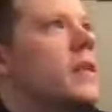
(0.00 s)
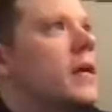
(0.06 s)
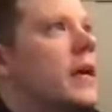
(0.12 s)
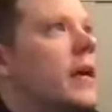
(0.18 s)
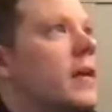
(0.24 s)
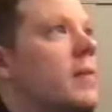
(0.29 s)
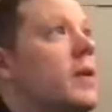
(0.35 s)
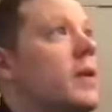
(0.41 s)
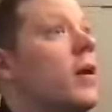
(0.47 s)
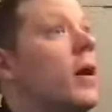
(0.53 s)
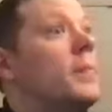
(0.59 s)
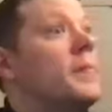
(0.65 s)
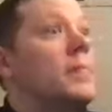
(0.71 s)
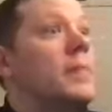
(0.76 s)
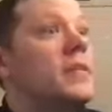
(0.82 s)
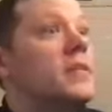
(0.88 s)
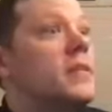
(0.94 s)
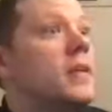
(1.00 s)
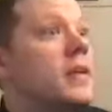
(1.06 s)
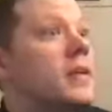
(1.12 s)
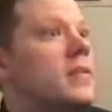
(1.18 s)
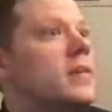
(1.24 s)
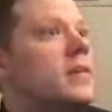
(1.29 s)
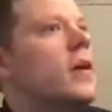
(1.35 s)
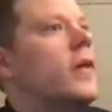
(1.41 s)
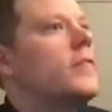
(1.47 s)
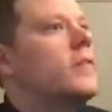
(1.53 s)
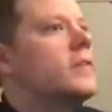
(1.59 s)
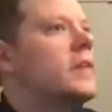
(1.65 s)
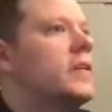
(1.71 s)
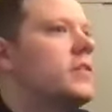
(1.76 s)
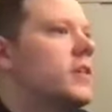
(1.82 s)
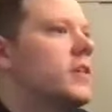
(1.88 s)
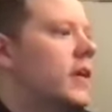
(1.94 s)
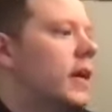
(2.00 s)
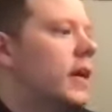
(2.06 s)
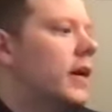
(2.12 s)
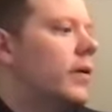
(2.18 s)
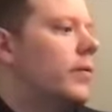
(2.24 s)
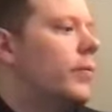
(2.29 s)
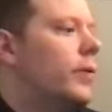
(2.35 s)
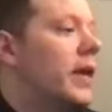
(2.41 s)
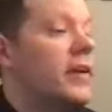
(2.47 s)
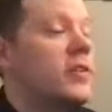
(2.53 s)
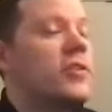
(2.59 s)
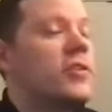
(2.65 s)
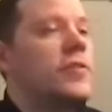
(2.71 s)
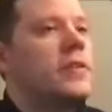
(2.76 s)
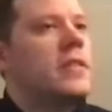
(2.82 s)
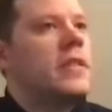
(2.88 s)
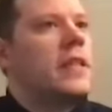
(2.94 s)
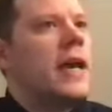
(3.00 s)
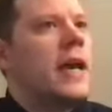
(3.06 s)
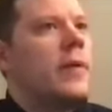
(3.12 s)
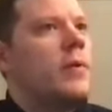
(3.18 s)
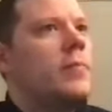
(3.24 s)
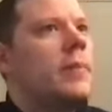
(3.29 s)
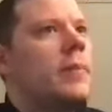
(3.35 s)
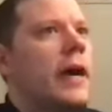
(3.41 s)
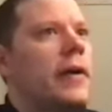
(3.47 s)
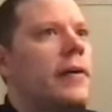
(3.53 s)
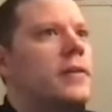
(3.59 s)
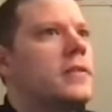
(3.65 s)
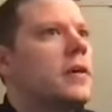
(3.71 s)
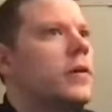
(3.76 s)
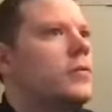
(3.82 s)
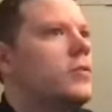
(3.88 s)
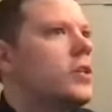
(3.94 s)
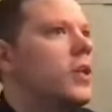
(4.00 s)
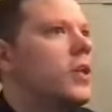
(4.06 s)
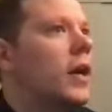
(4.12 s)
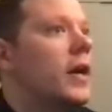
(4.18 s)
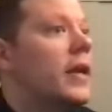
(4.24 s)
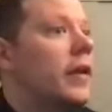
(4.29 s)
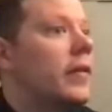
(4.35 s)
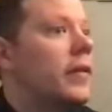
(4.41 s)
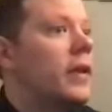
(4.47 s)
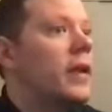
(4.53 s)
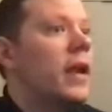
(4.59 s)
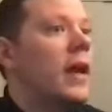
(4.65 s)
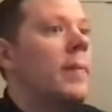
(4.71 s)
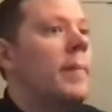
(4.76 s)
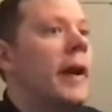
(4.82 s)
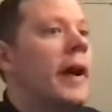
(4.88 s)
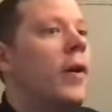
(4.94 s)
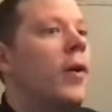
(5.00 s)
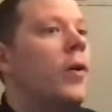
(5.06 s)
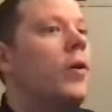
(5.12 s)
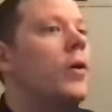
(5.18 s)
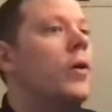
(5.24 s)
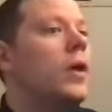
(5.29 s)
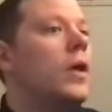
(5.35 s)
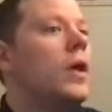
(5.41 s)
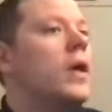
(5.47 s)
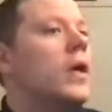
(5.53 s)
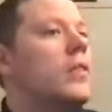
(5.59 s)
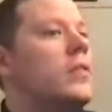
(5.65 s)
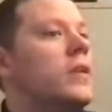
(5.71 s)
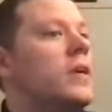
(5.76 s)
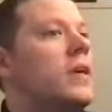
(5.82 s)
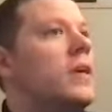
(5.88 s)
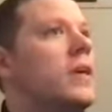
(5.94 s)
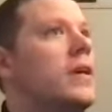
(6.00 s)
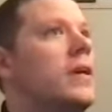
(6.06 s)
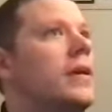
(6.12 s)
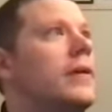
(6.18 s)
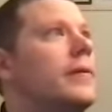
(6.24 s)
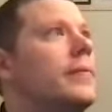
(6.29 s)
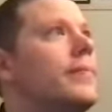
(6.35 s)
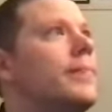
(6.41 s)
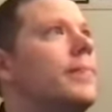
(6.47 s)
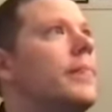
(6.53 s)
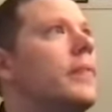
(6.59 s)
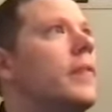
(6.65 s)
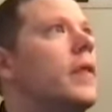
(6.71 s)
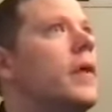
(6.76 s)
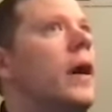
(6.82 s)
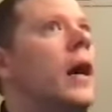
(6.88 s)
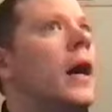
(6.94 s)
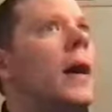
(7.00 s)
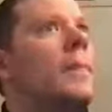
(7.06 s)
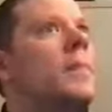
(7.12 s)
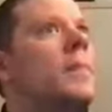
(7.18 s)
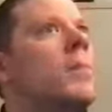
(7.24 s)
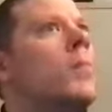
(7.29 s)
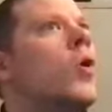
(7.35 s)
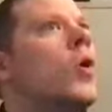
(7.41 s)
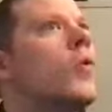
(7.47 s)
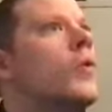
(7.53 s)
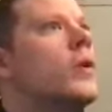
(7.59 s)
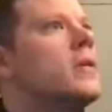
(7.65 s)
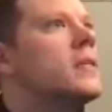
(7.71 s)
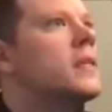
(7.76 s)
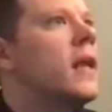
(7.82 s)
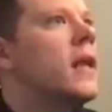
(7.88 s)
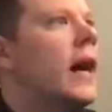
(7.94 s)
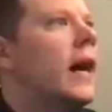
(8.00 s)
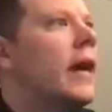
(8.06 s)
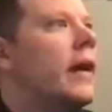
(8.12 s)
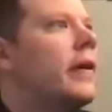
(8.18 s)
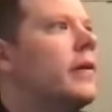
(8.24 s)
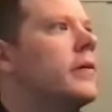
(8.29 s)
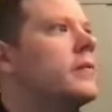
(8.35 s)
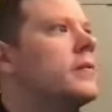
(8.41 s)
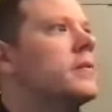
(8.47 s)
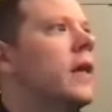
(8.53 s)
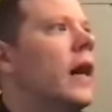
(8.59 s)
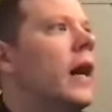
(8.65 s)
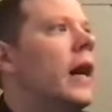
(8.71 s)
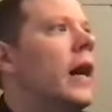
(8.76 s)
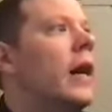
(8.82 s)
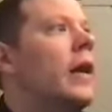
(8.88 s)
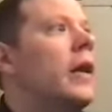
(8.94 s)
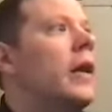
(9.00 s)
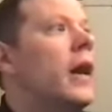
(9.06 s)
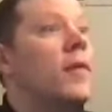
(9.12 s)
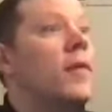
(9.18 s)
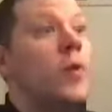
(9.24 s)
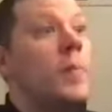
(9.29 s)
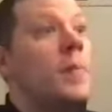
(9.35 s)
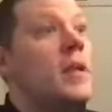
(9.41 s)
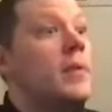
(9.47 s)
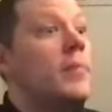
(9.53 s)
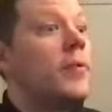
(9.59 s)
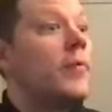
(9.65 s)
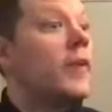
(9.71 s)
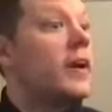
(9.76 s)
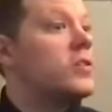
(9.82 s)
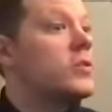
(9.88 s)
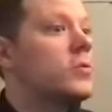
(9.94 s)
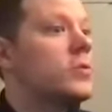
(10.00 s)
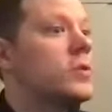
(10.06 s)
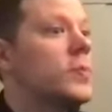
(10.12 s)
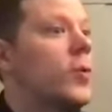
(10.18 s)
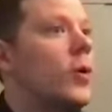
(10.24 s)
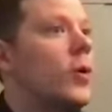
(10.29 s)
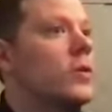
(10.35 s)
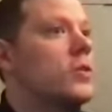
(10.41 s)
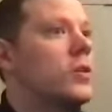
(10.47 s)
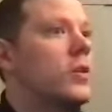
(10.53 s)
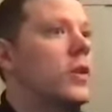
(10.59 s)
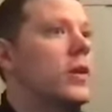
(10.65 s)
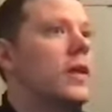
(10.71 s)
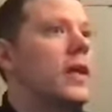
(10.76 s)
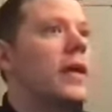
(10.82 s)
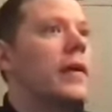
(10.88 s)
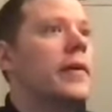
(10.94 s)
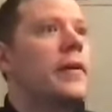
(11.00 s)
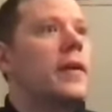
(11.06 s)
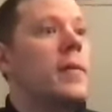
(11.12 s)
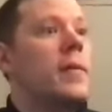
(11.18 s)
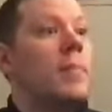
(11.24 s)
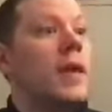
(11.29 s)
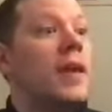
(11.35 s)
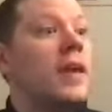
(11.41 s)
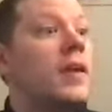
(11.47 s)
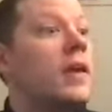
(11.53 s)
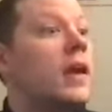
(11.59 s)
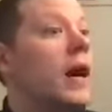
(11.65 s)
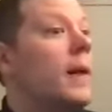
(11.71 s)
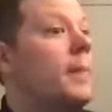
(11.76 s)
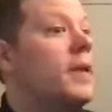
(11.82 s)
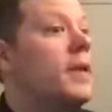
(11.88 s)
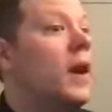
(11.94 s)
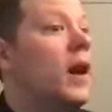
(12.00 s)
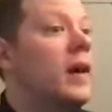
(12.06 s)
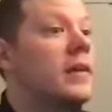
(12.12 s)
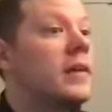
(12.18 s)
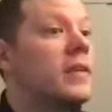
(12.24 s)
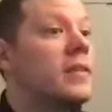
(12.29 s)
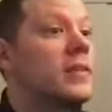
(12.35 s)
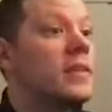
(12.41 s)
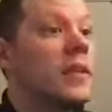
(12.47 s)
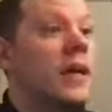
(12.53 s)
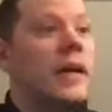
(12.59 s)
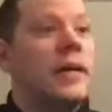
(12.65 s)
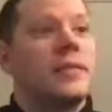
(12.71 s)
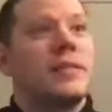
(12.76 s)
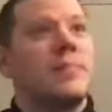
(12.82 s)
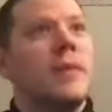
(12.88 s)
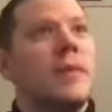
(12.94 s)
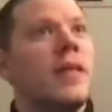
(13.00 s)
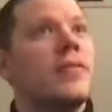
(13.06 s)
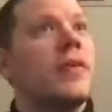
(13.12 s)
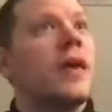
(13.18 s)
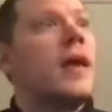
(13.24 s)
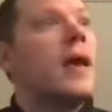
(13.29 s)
to kind of be optimistic is a conversation we actually recently had with Pirates coach Don Kelly about the more recent hires of women in professional sports. You can look at Kim Ng, Bianca Smith,